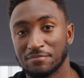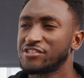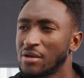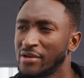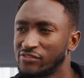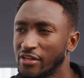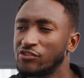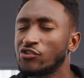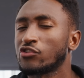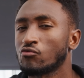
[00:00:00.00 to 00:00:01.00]
Cash App, I'd say,
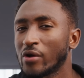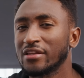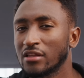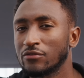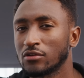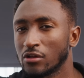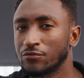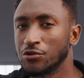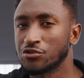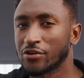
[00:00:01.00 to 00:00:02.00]
is just the right level
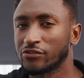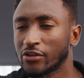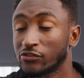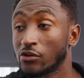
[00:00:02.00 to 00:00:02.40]
of futuristic.